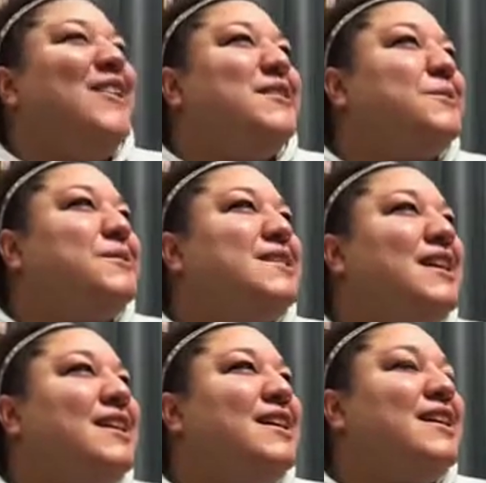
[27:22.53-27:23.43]
So was
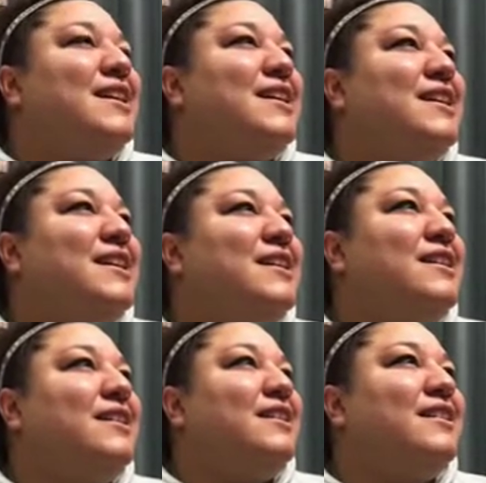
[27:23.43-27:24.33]
I
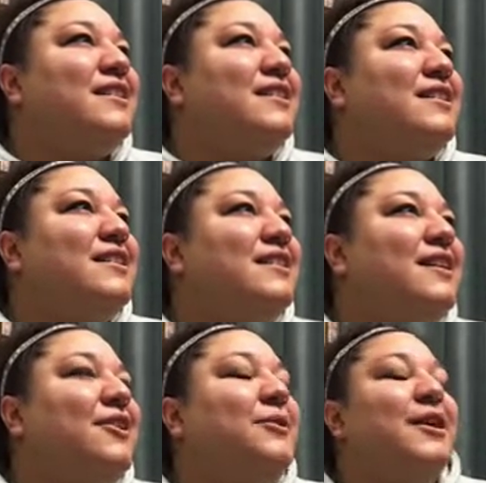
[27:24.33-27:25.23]

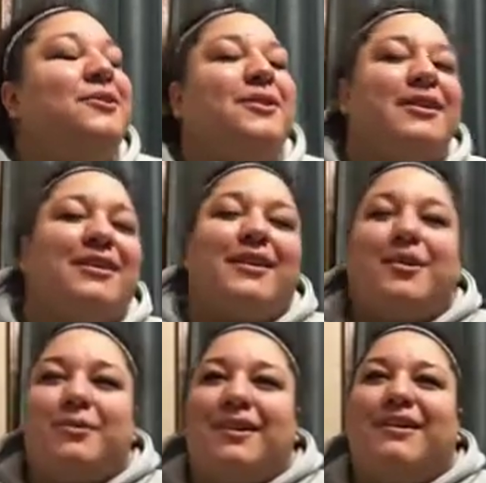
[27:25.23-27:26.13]
don't want to think
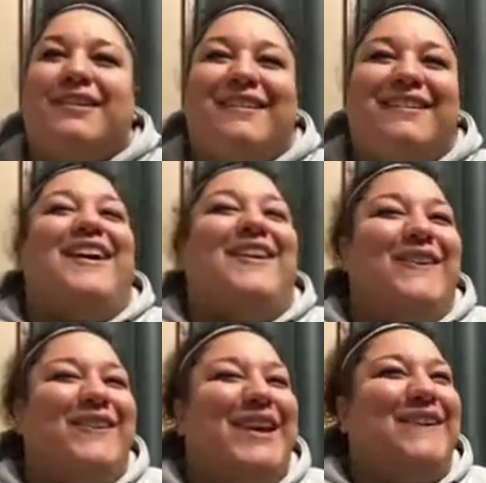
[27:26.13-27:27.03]
about it, how
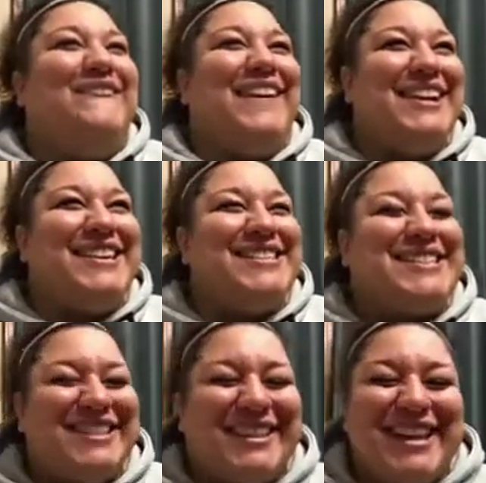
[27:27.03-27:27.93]
old I
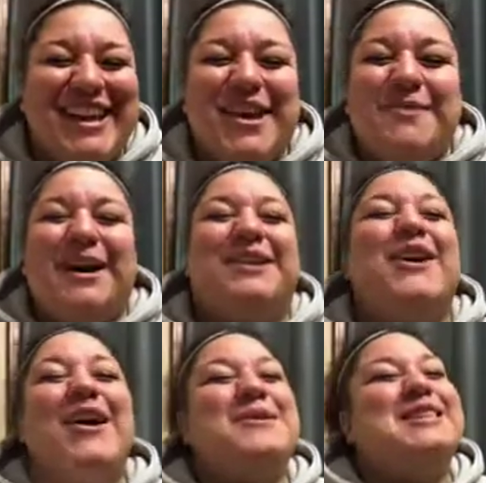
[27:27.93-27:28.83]
was. But I
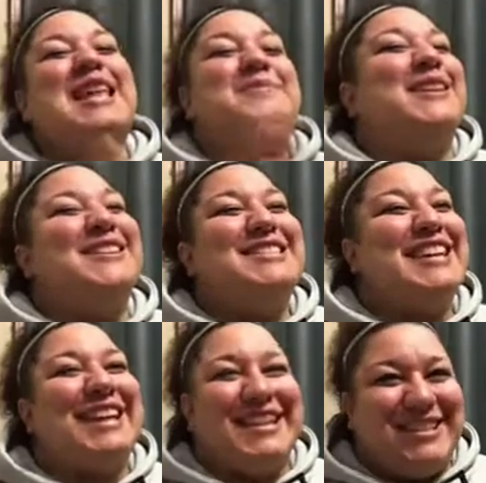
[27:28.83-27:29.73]
know I wasn't like my little
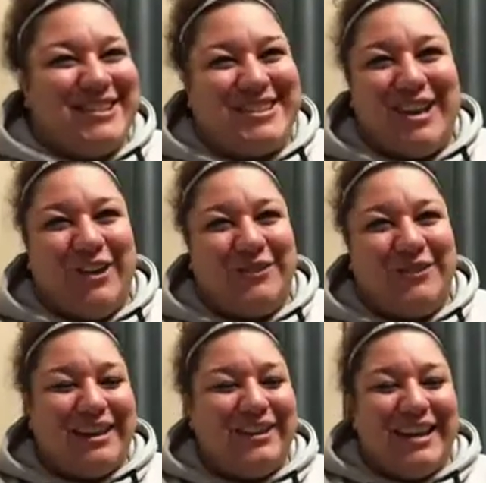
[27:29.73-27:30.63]
teenager self,
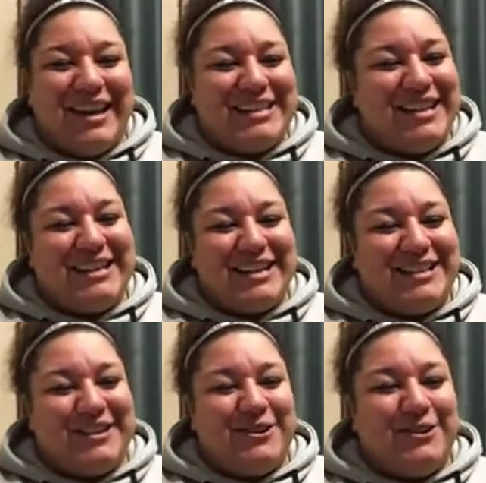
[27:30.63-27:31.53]
My little 18,
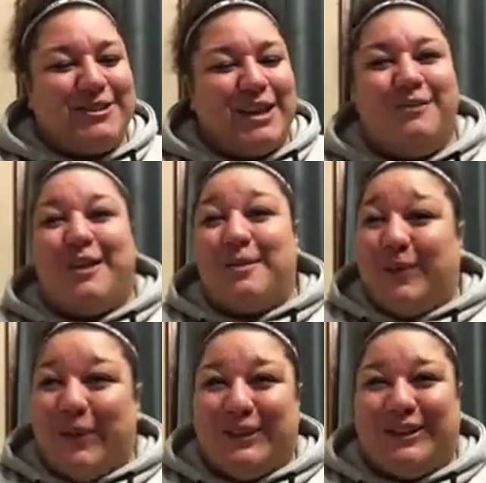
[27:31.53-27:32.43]
19-year-old self. I'm
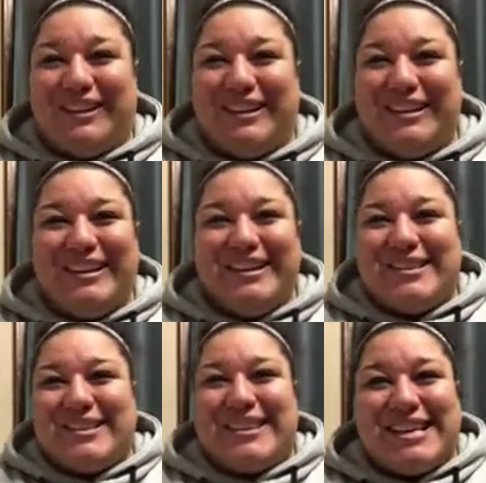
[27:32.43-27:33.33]
older,
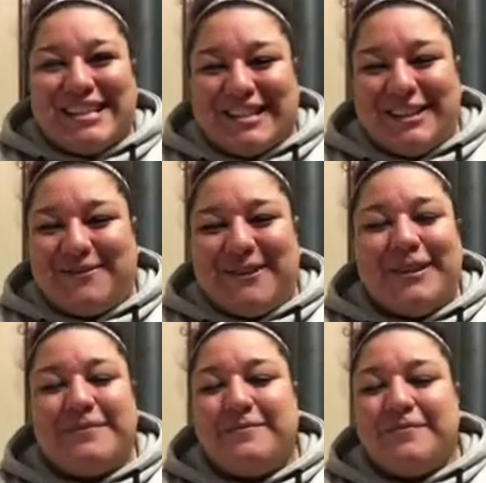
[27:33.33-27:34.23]
so things are different.
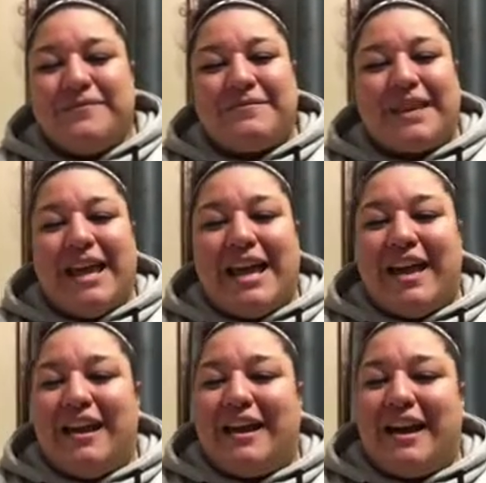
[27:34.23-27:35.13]

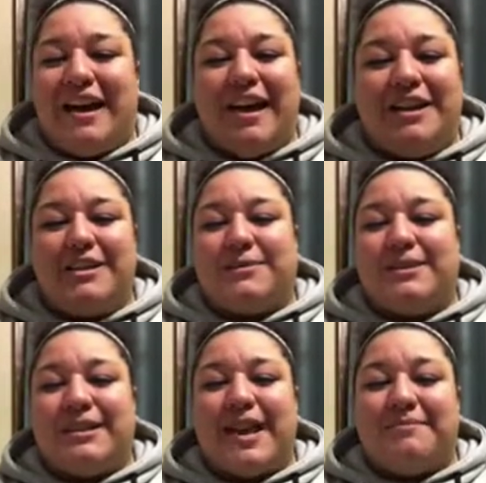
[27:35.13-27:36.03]
And I just went
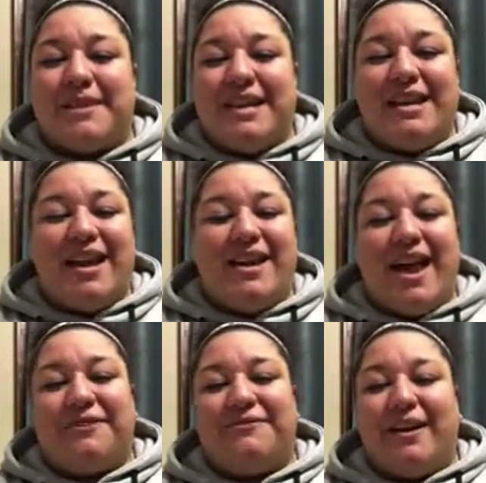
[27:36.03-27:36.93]
to that meet and
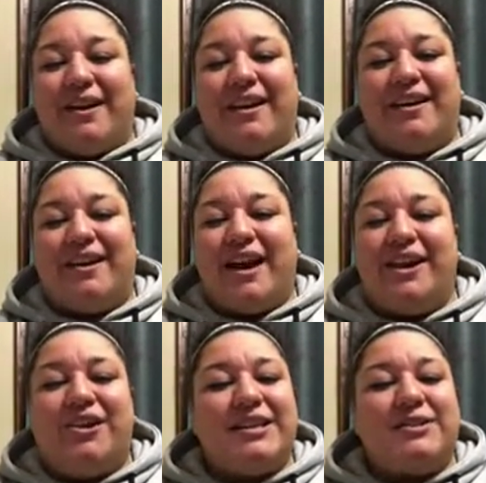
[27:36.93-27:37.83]
had fun. I
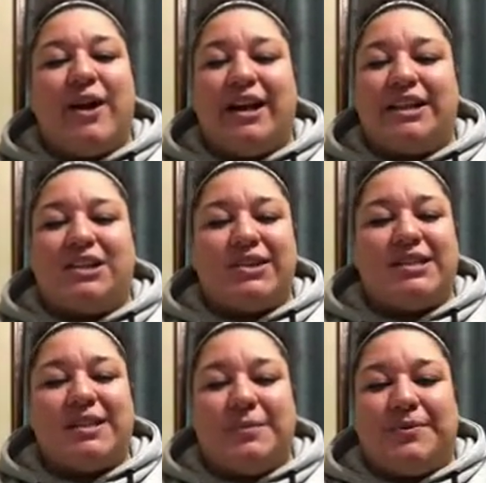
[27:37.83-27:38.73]
know I squatted
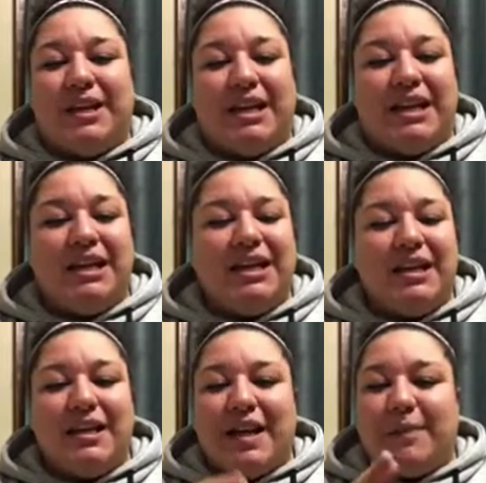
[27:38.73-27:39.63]
3-something.
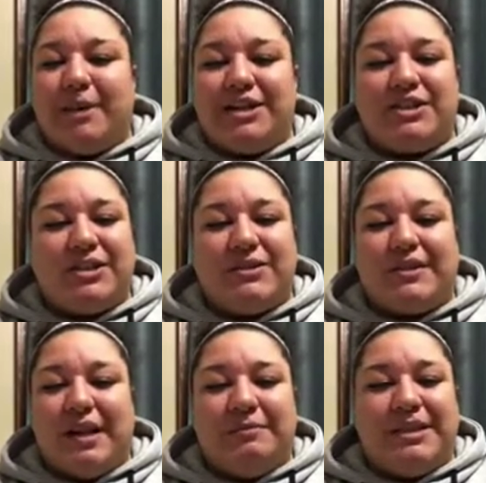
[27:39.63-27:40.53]
I benched
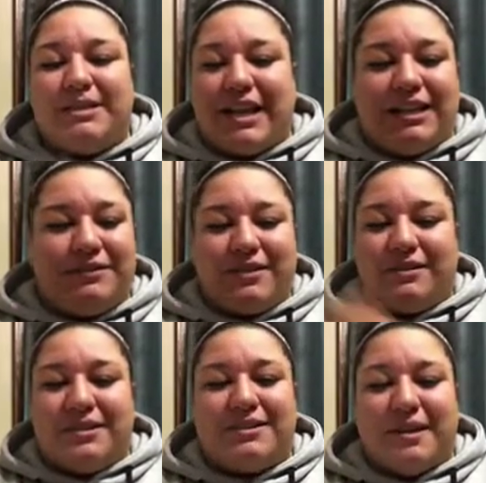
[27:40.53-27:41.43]
2-something and deadlifted
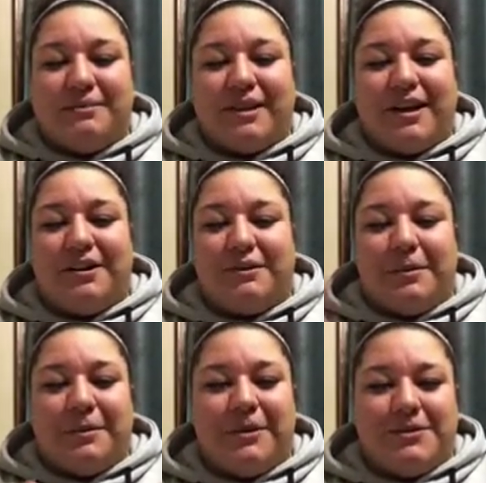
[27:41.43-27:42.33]
3-something. I don't
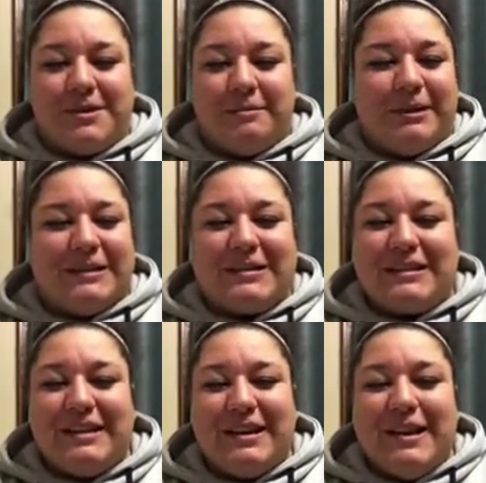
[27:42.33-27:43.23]
remember those numbers
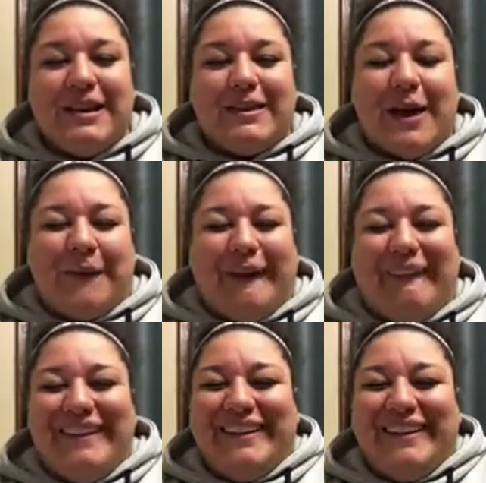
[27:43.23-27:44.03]
that well.